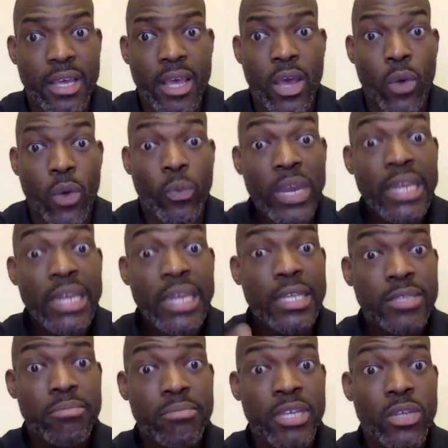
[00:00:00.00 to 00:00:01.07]
We need
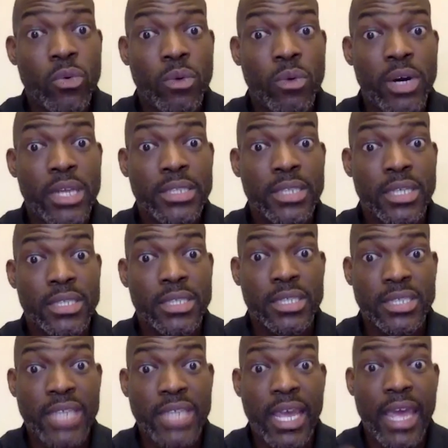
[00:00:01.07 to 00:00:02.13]
to be the ones to
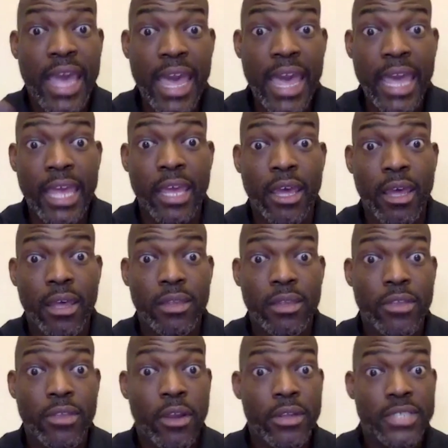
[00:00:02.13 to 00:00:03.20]
say, hey,
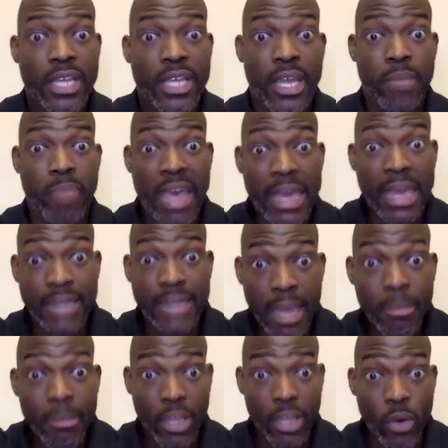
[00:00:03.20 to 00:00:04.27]
there's a
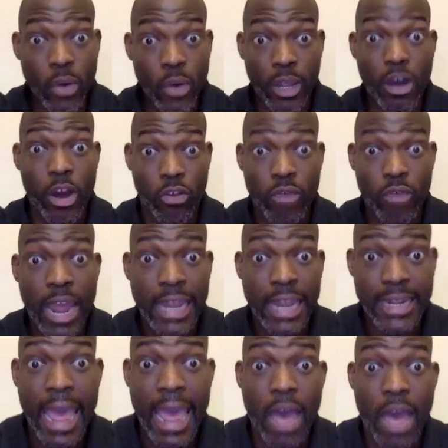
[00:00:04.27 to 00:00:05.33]
pandemic going on right
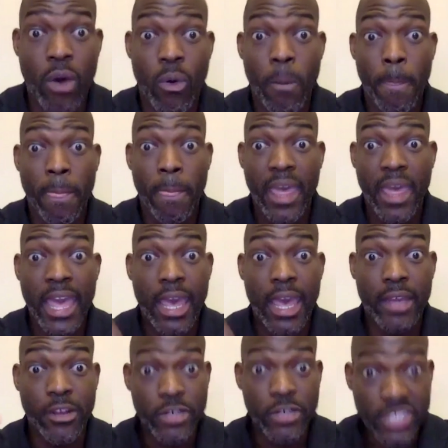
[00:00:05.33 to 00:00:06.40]
now,
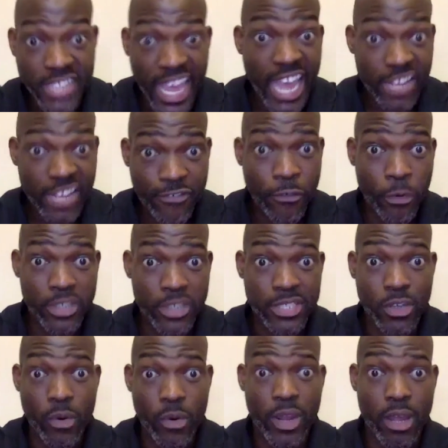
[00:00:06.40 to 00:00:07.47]
and there's task force
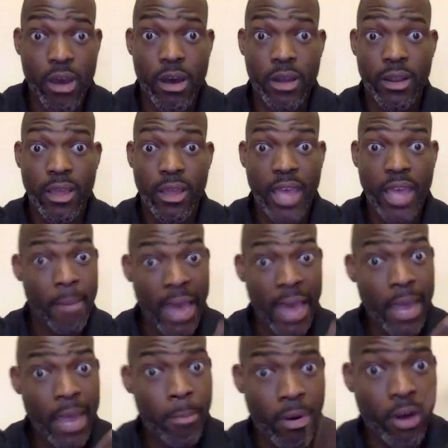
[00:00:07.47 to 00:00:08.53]
going on. Am I
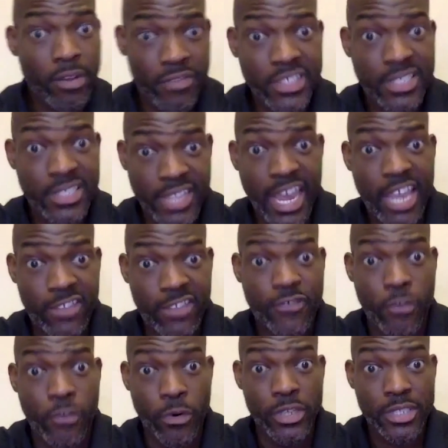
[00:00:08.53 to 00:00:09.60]
a part of this task
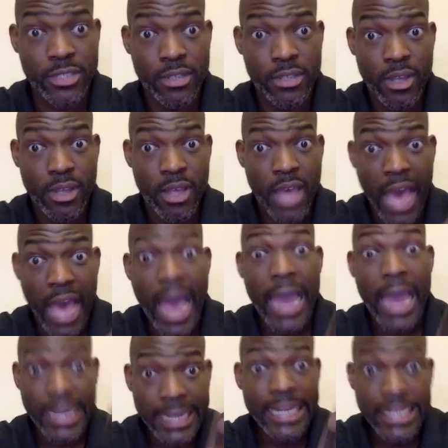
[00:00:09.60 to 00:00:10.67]
force?
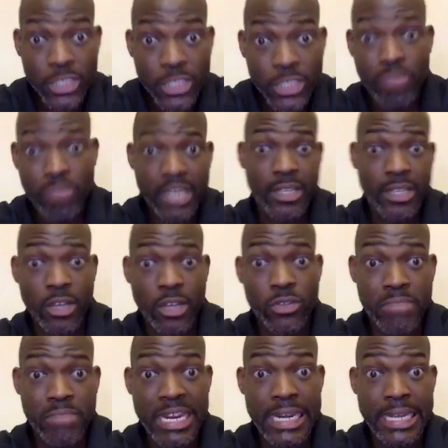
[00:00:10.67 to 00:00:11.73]
I need to be in those
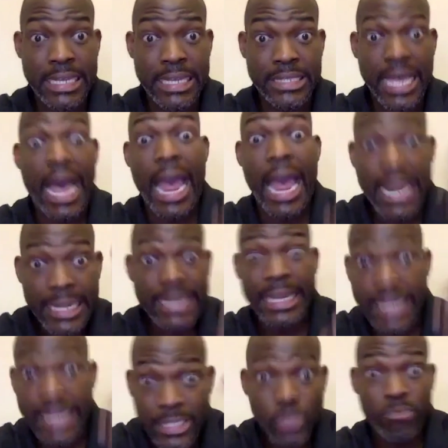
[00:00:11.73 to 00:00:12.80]
meetings. I
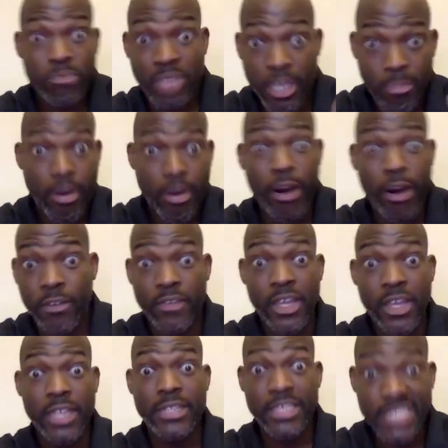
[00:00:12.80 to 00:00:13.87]
need to be a part of
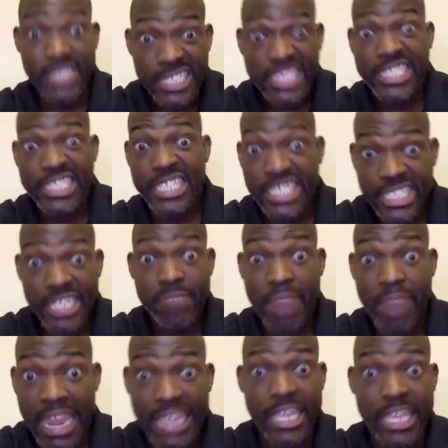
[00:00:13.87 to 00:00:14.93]
the
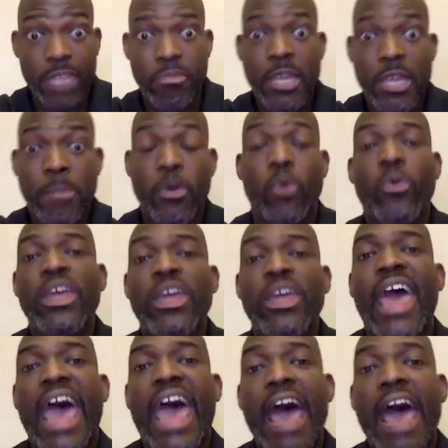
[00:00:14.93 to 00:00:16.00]
decision-making people. We
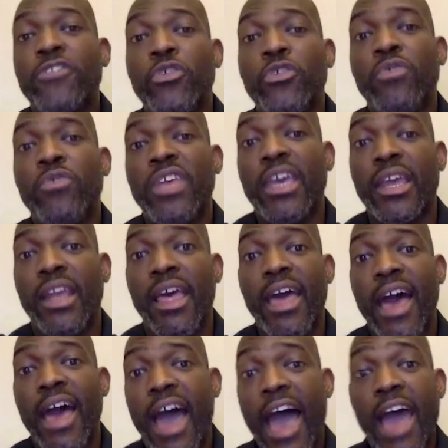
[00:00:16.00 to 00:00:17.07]
have to get
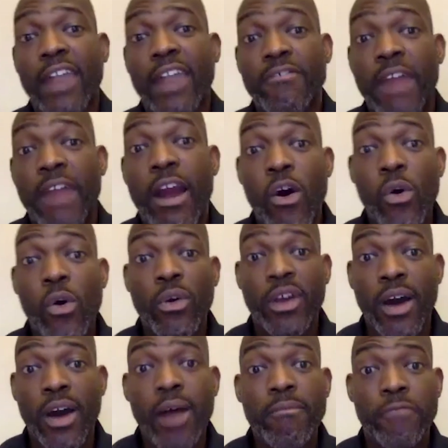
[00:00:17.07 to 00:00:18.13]
out of our own
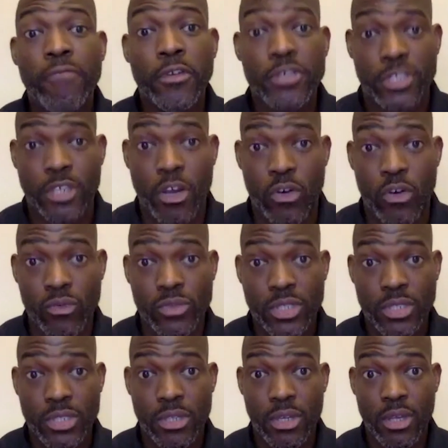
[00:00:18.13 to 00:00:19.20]
comfort
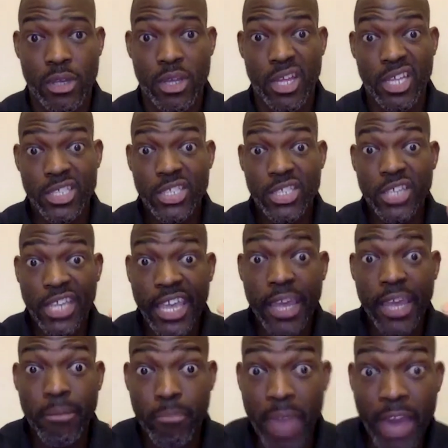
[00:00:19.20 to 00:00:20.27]
zones to
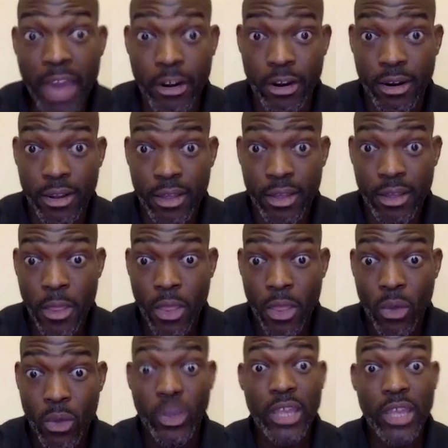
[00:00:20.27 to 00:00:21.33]
get better.
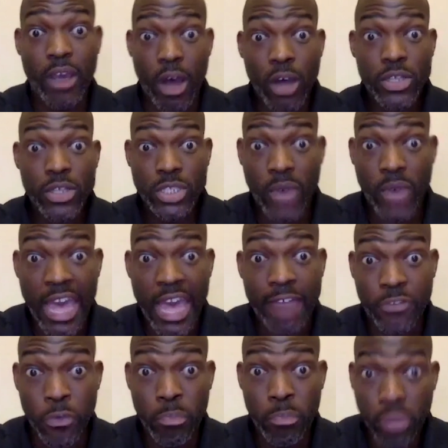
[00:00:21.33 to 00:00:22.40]
We also have
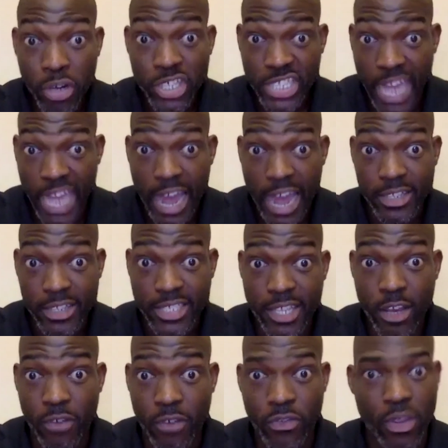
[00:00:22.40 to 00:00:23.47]
to push
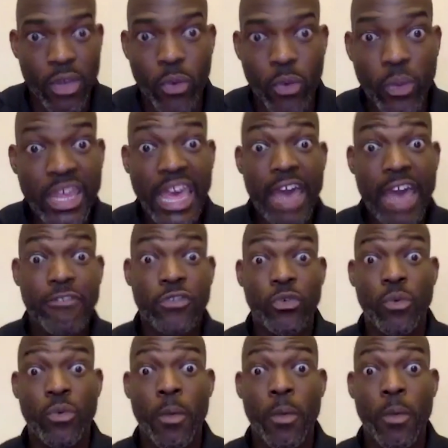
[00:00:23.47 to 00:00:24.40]
ourselves. We have to,